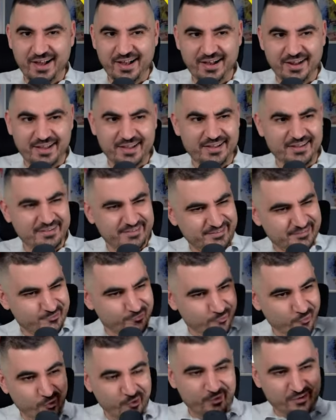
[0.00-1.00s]

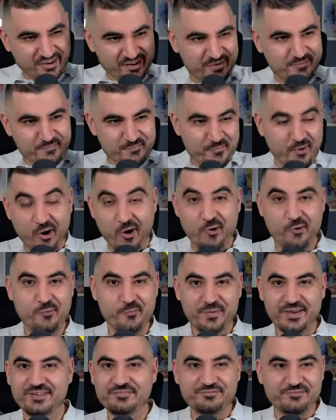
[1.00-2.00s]
Varane, what a
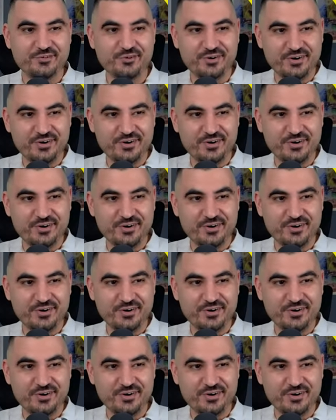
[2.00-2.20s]
moment